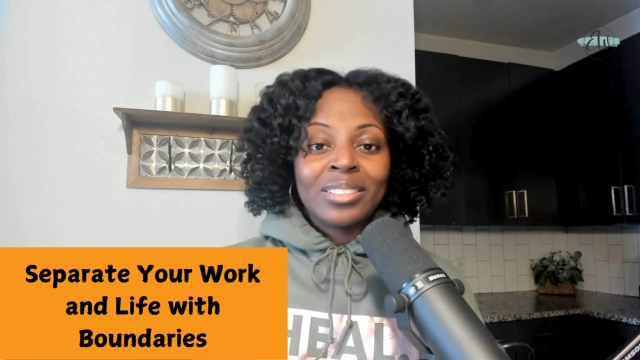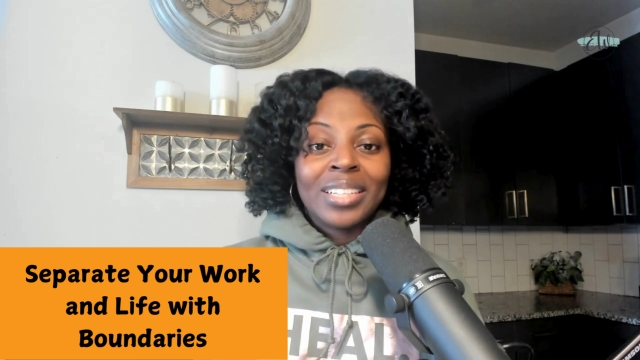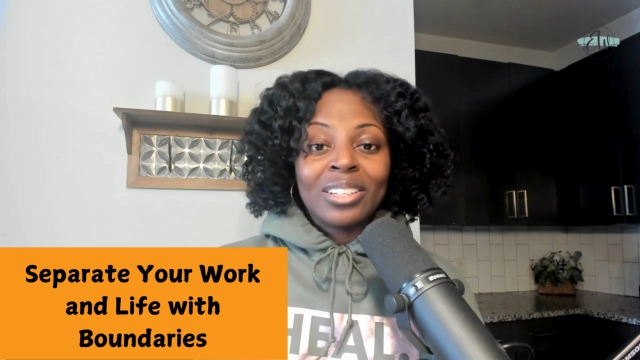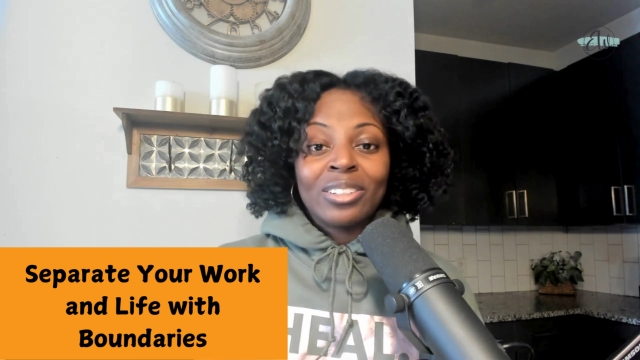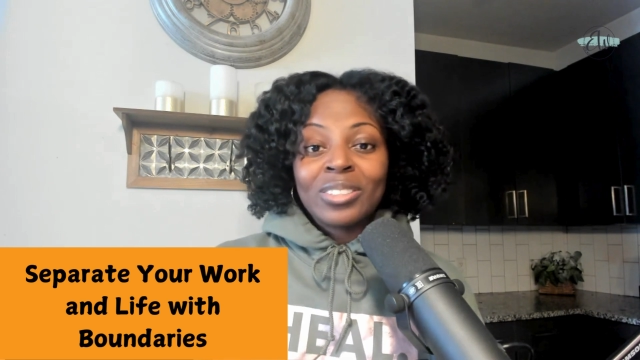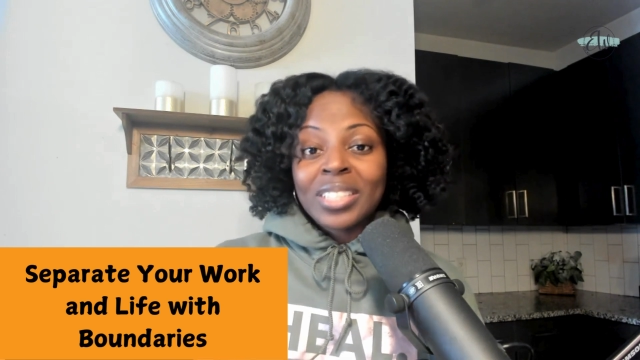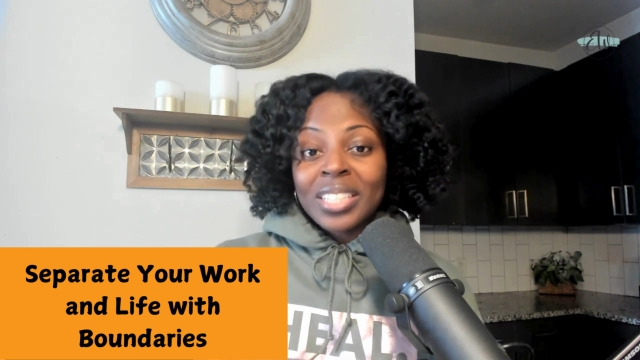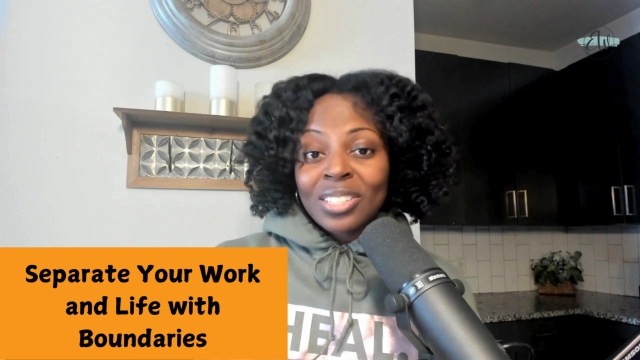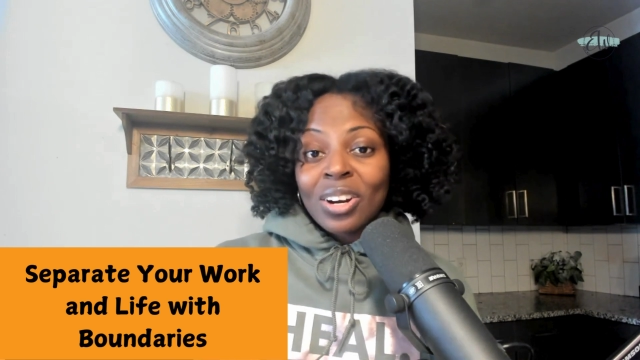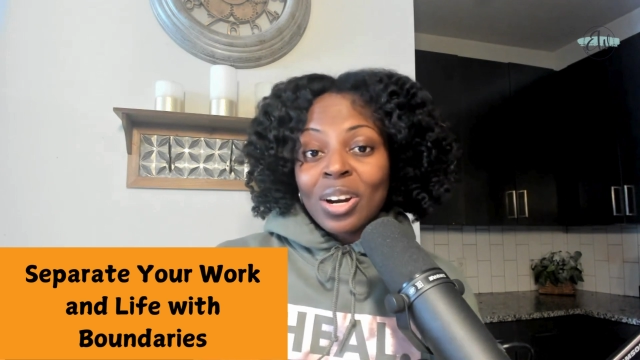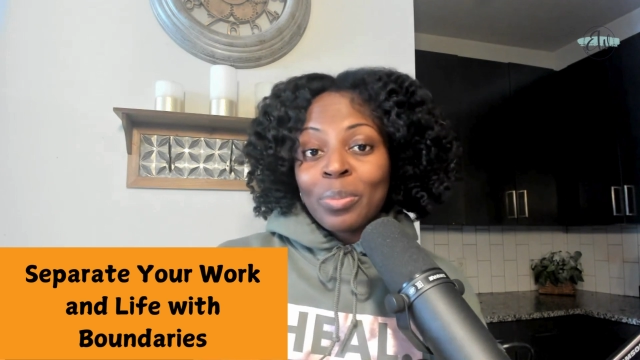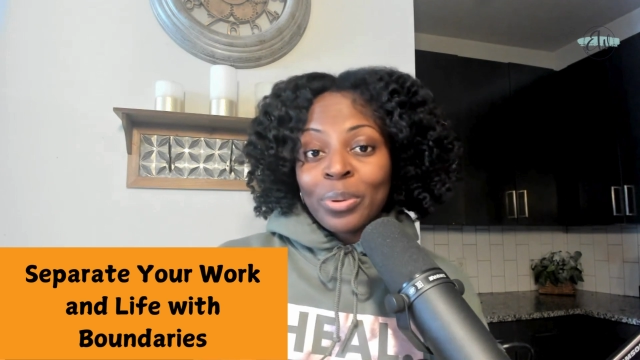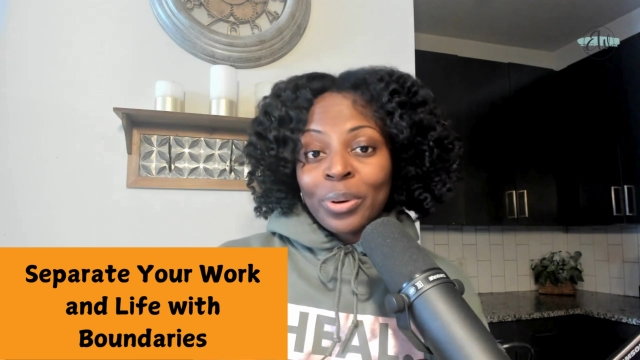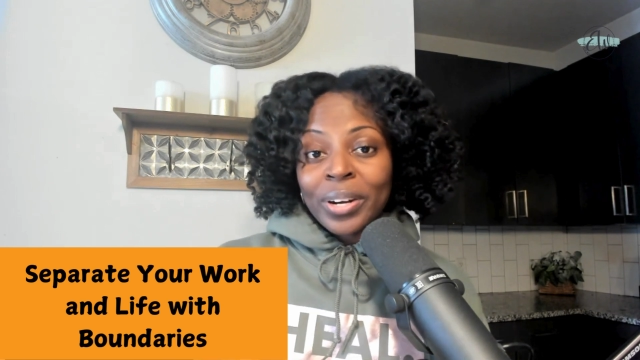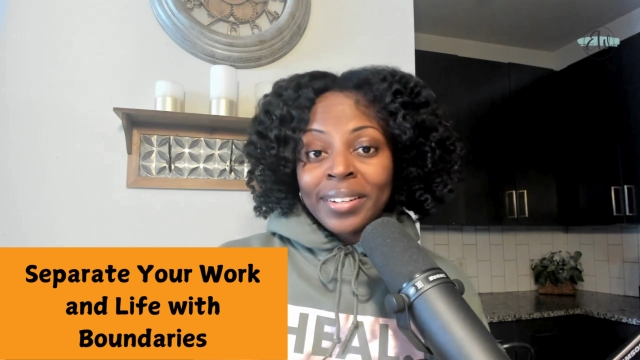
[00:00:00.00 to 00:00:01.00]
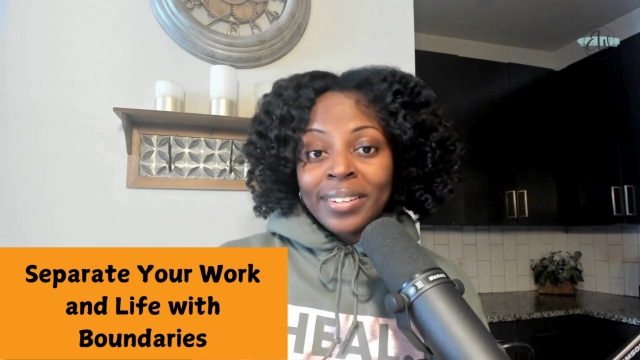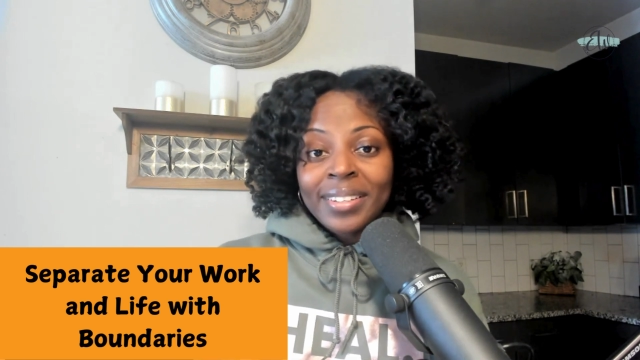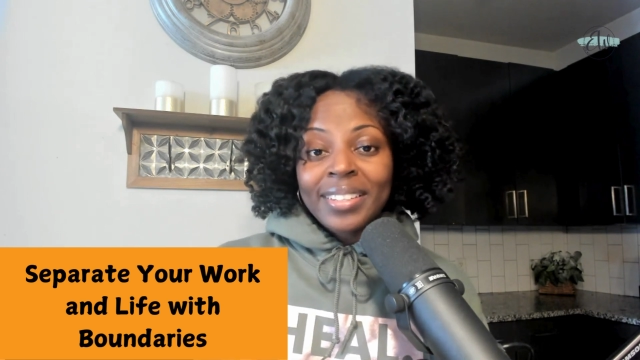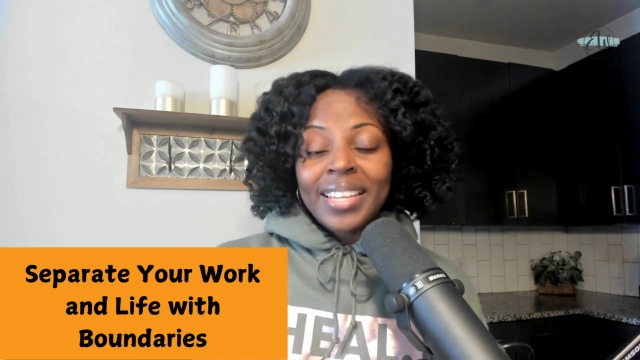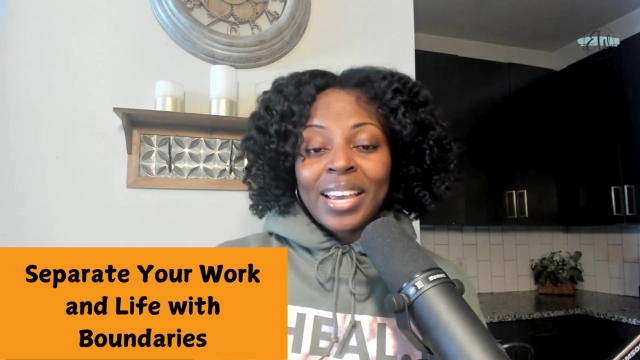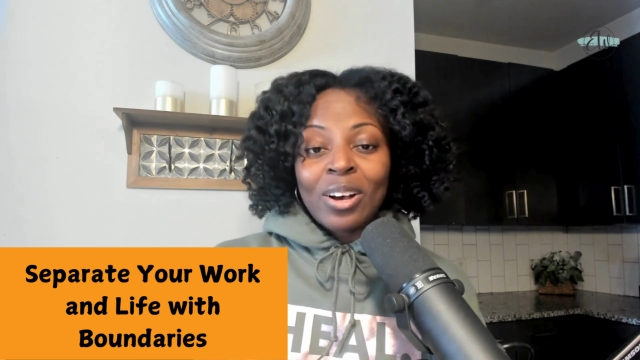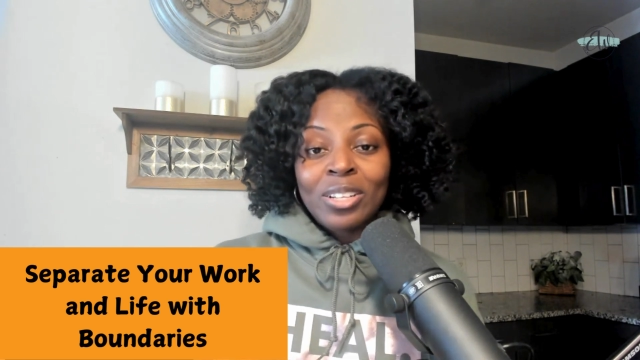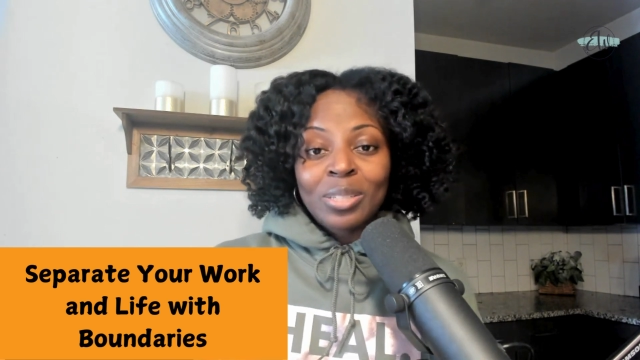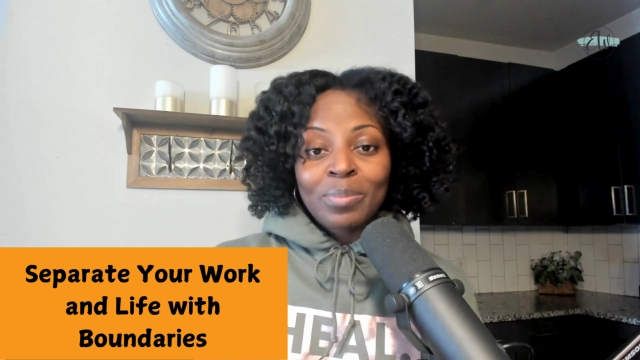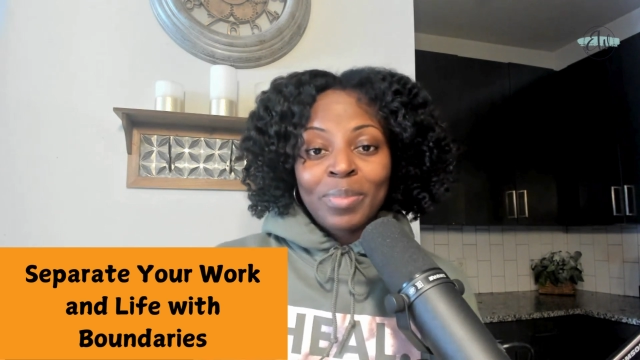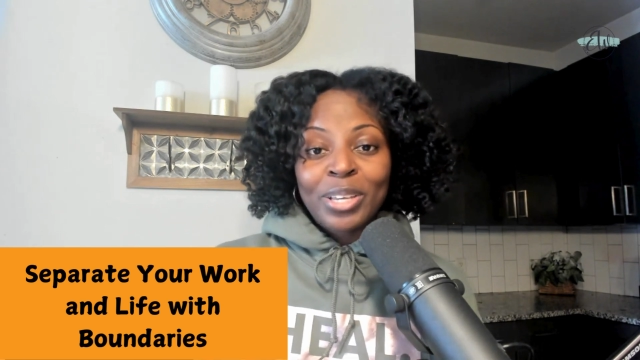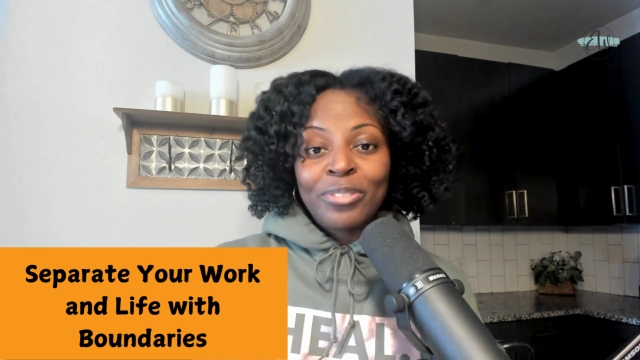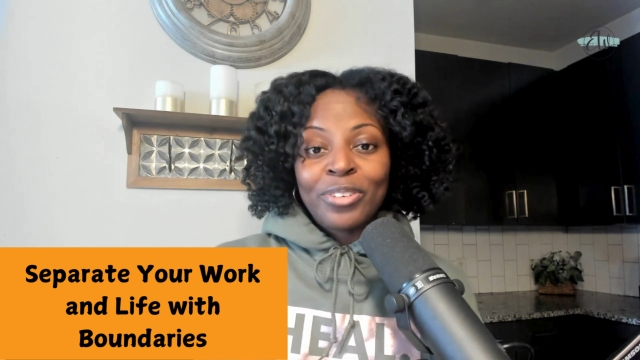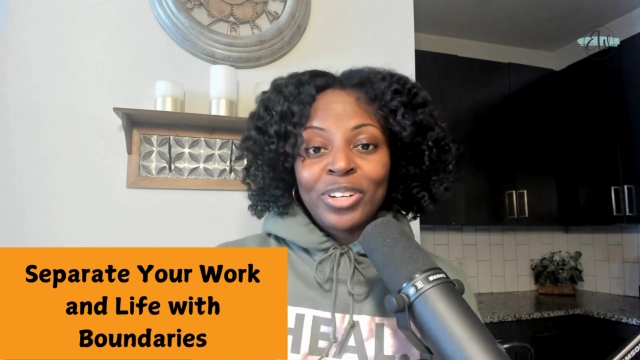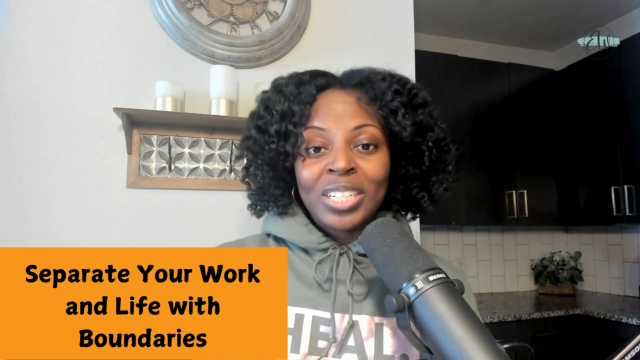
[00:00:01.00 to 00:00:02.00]
Now, those things are important. They also
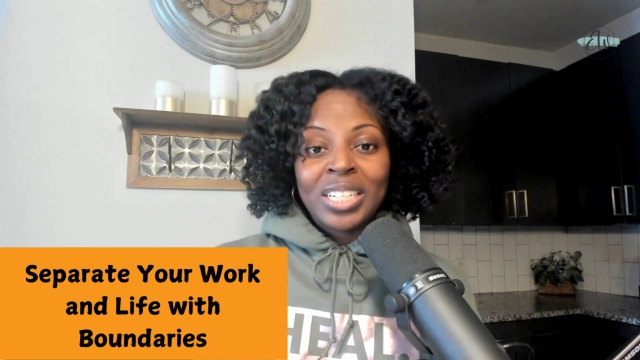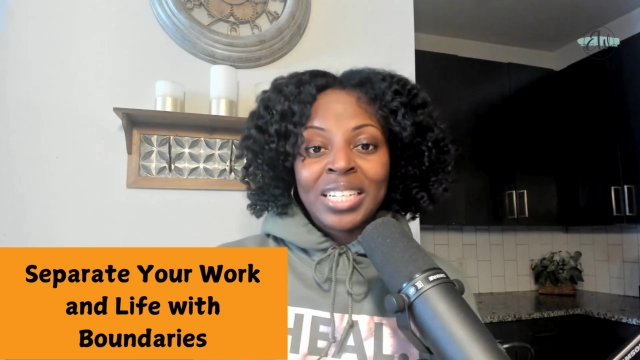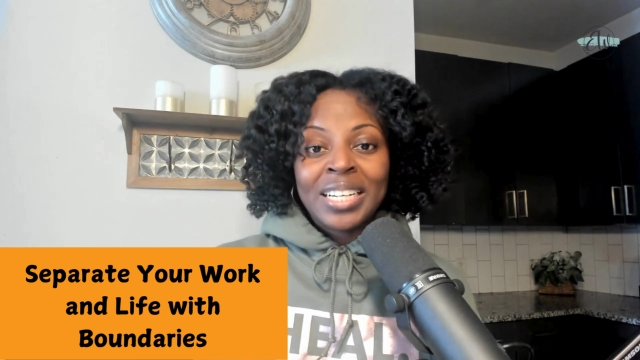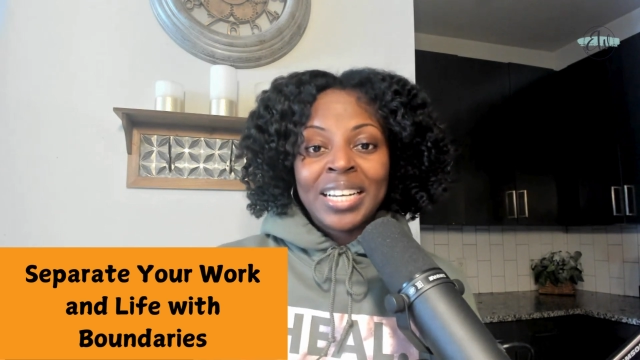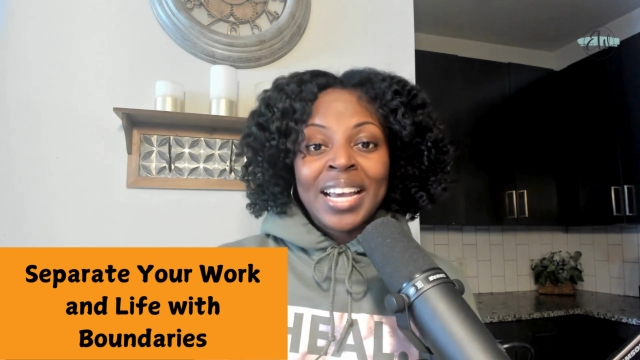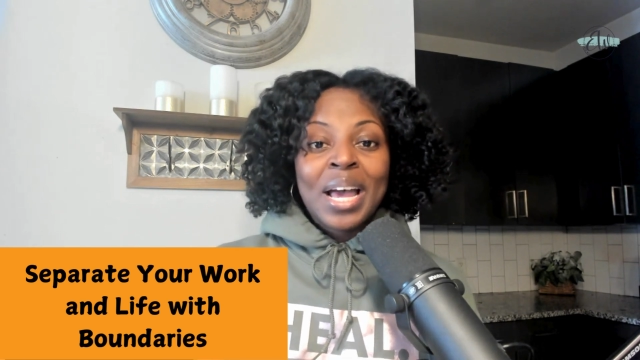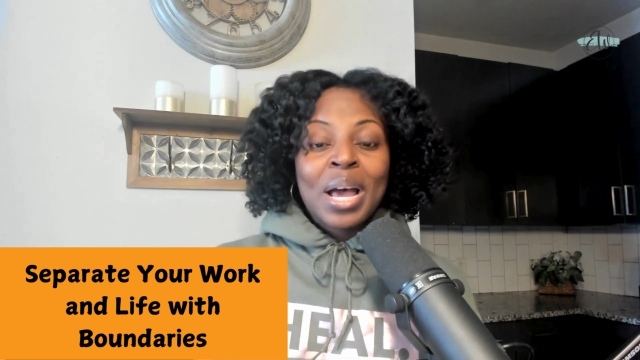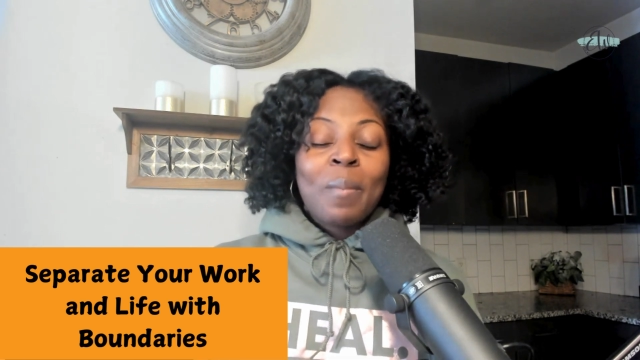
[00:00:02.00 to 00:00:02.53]
make you feel good.